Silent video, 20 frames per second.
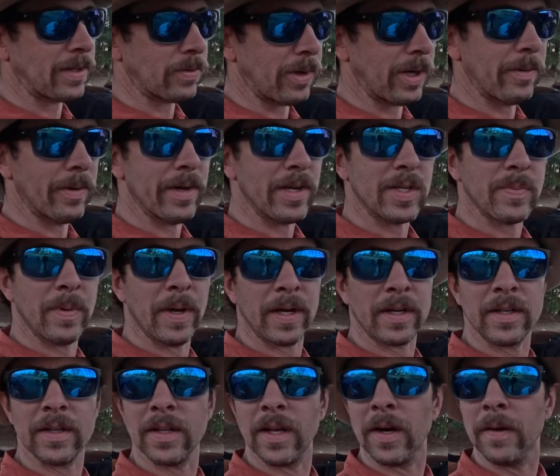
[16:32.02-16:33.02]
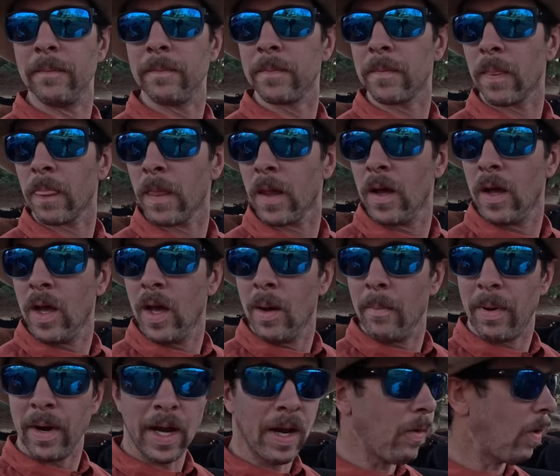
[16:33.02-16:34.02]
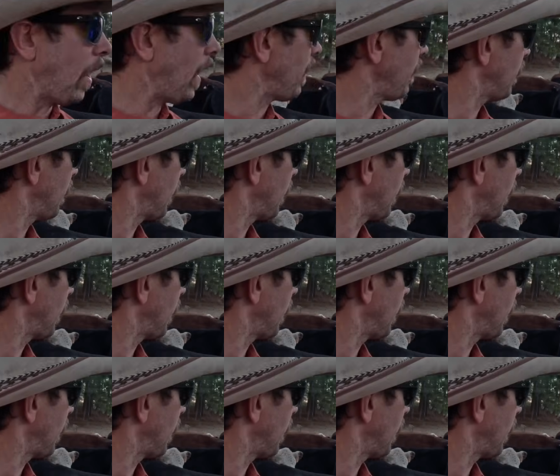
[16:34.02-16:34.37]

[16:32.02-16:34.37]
the way we expected that. But anyway,